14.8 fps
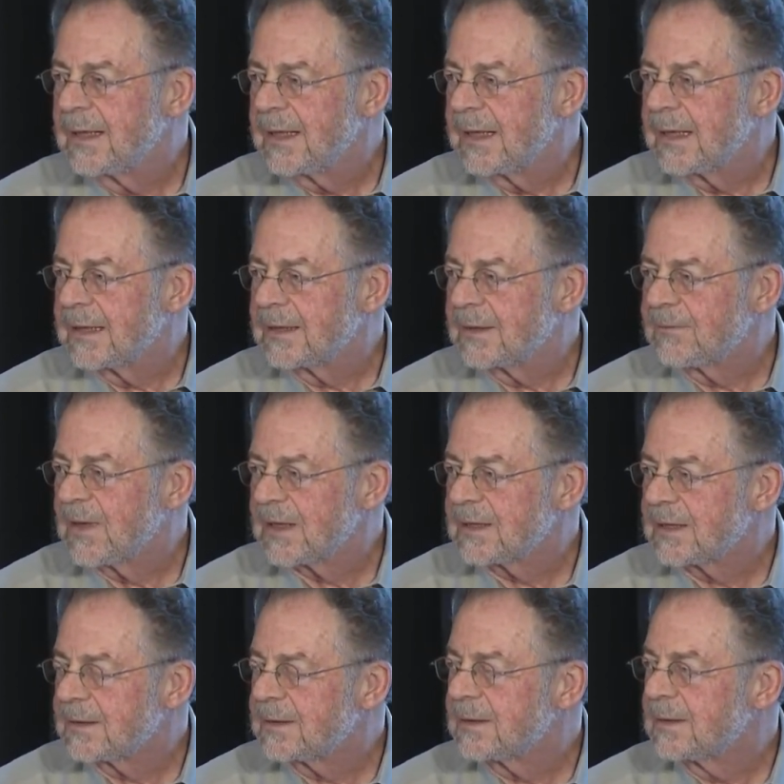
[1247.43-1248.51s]
And the fact
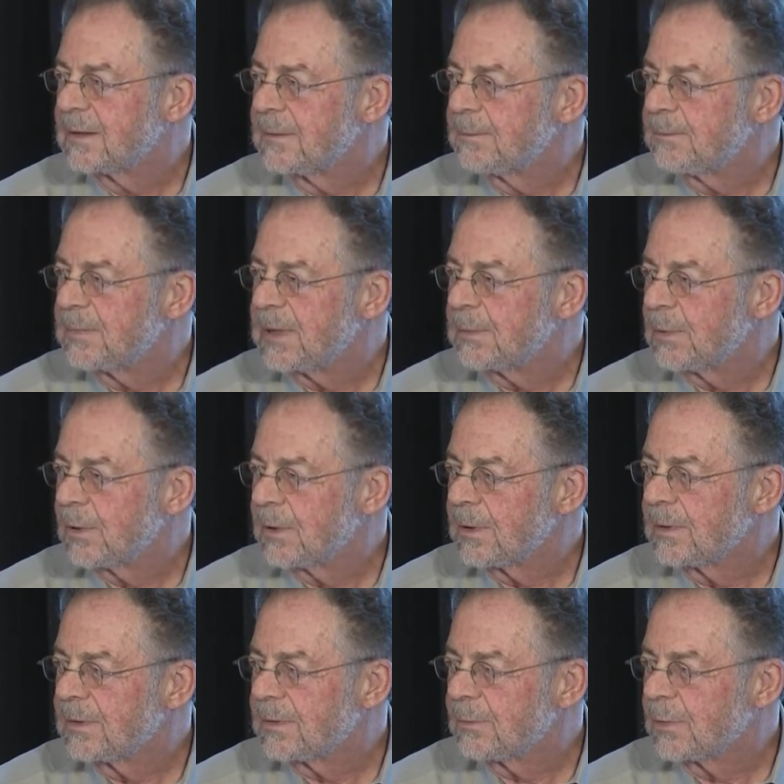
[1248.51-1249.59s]
that
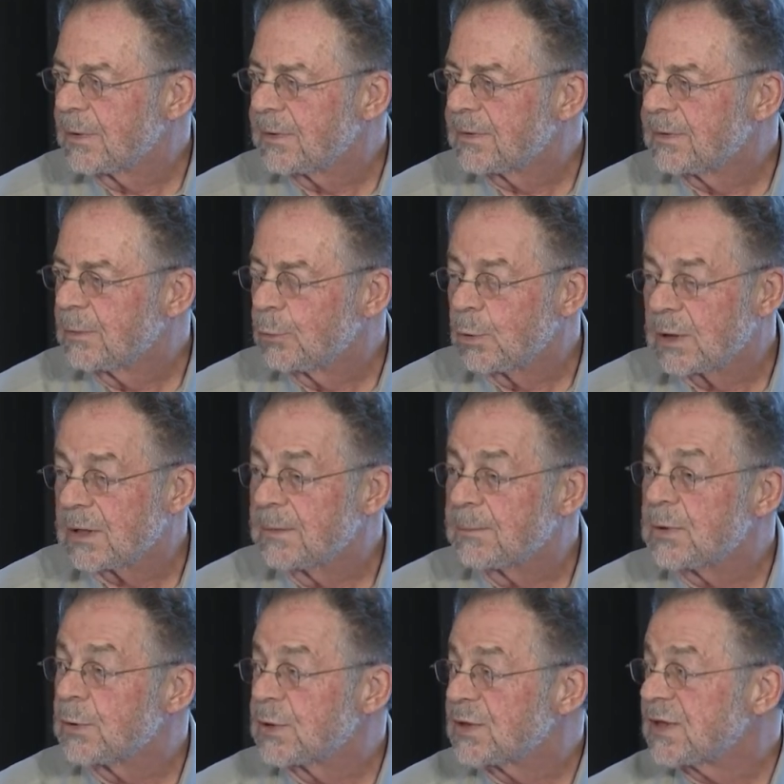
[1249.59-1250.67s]
people with, who are
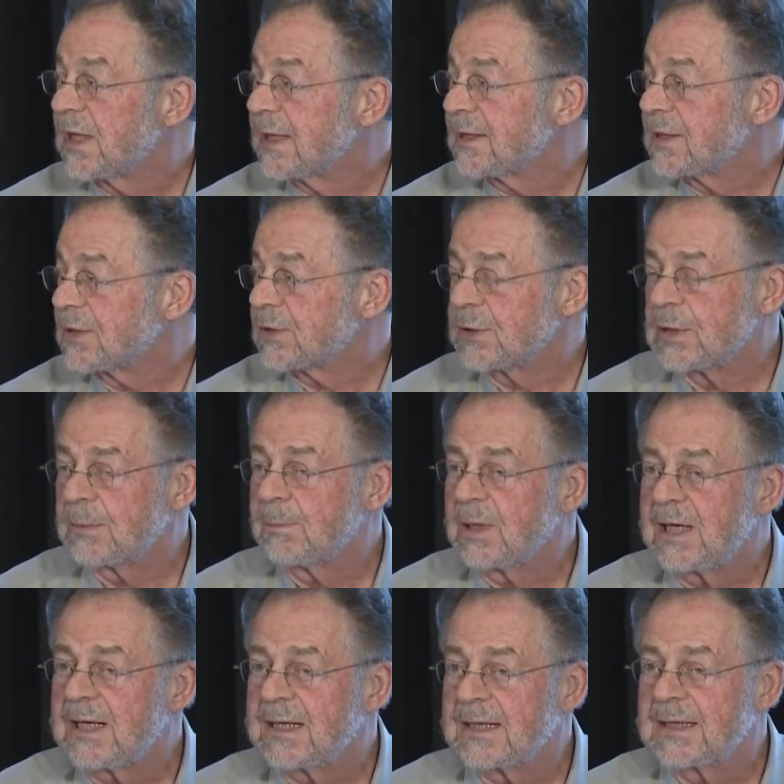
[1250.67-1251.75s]
computer scientists are
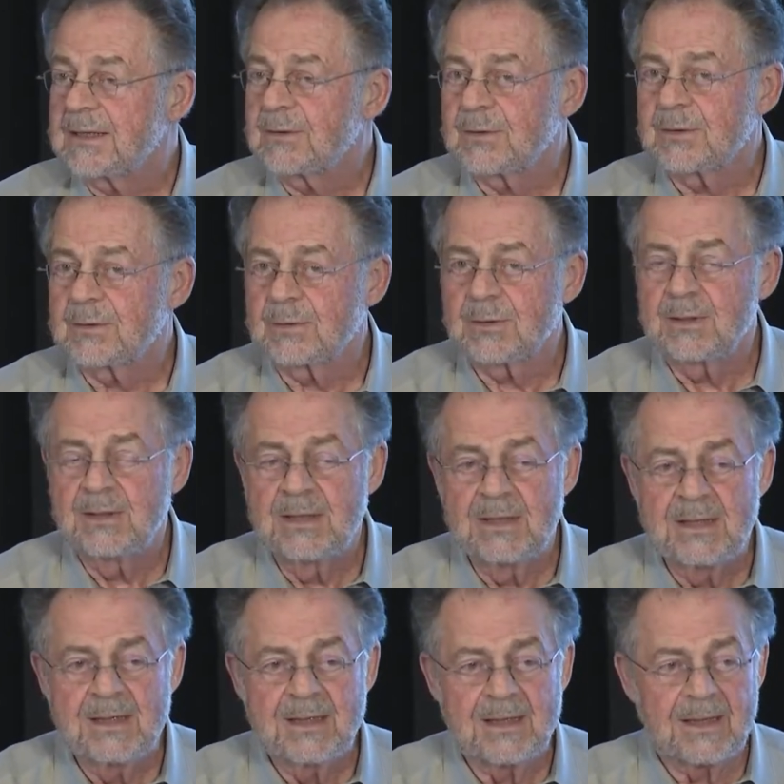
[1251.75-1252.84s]
applying, or
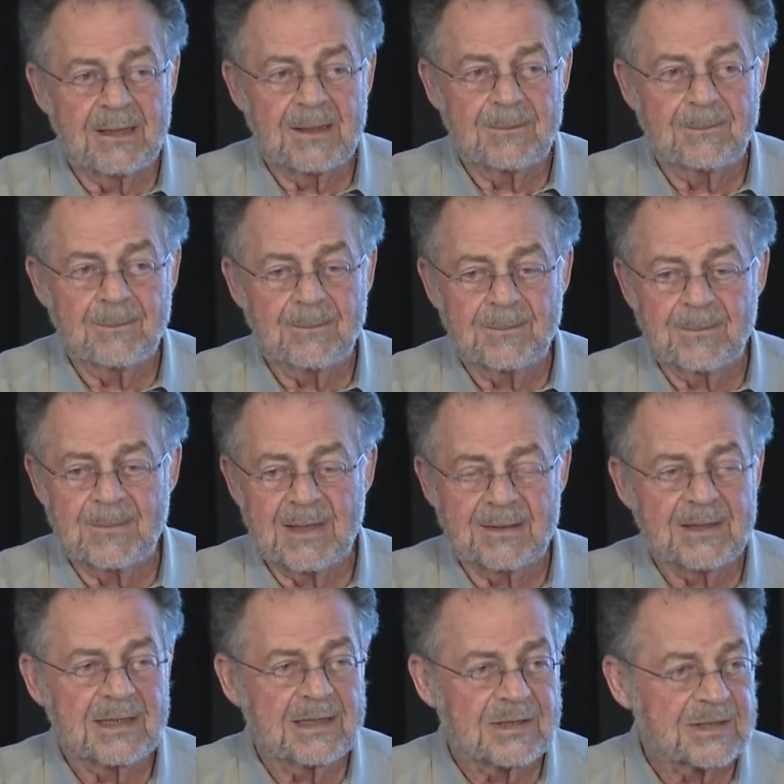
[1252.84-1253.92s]
um, I
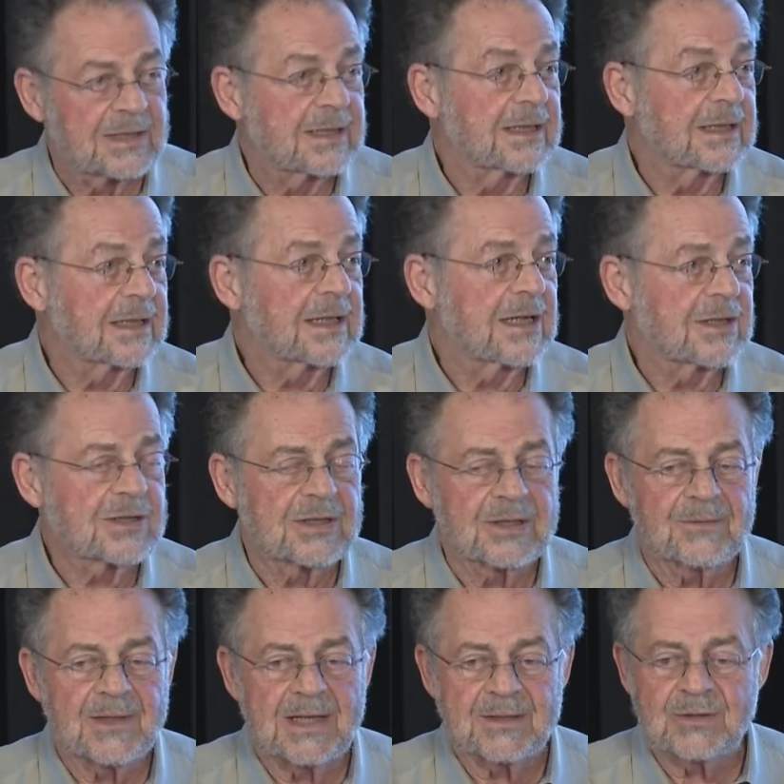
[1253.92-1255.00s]
think is an indication
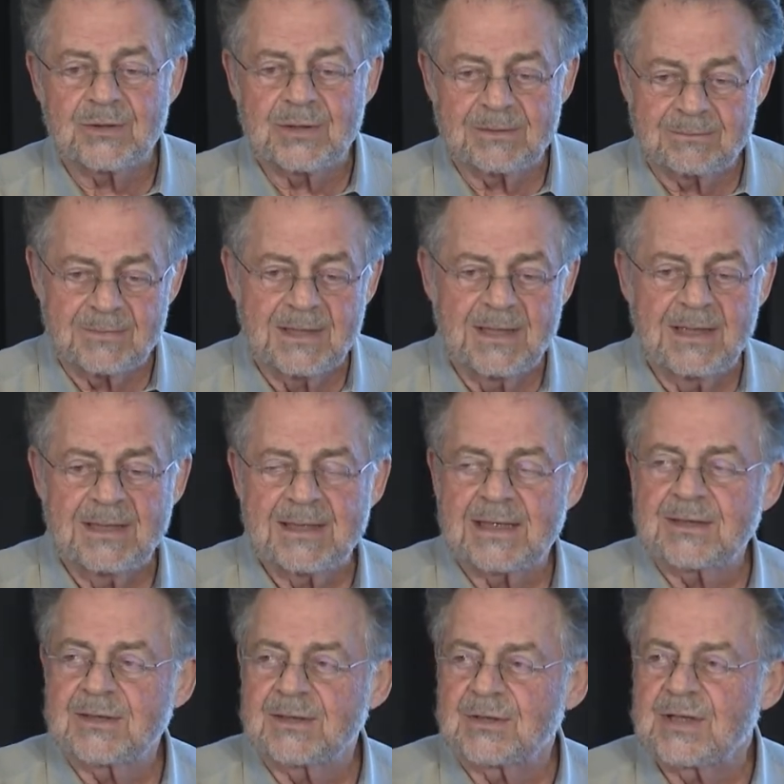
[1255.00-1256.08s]
of that. So
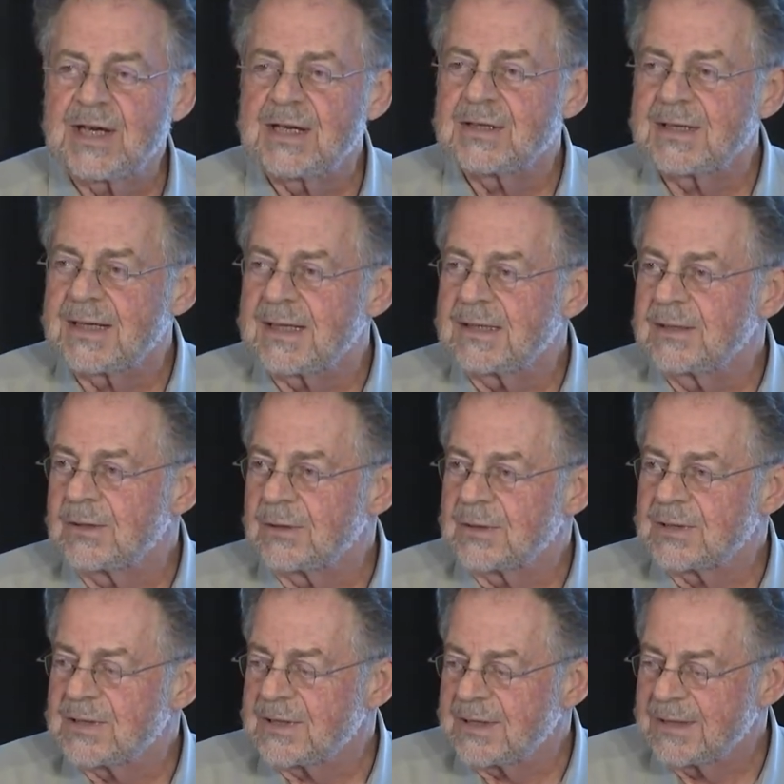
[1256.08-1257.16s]
that's a change that I
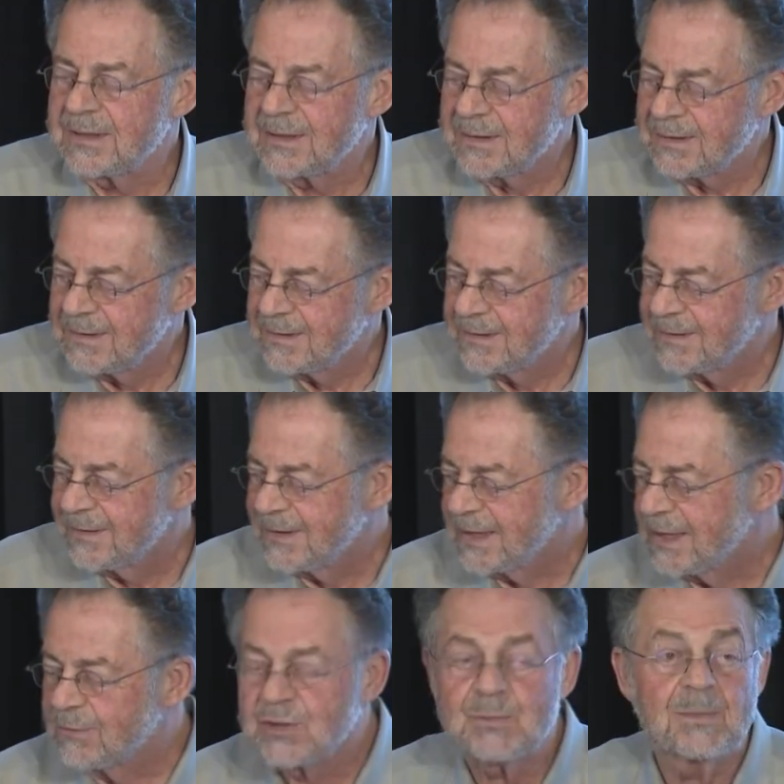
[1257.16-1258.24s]
noticed and that
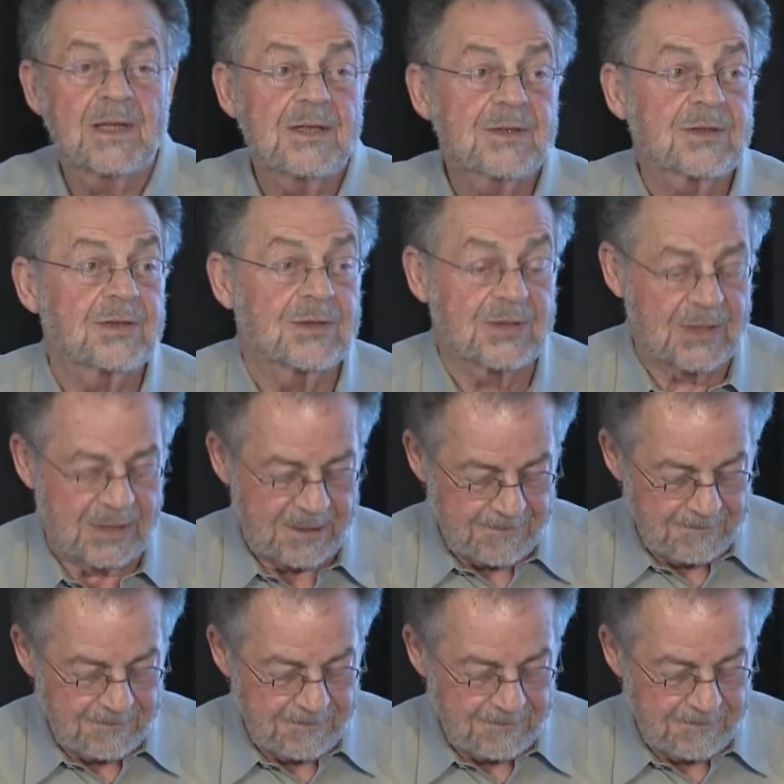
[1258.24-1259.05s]
I was pleased to see.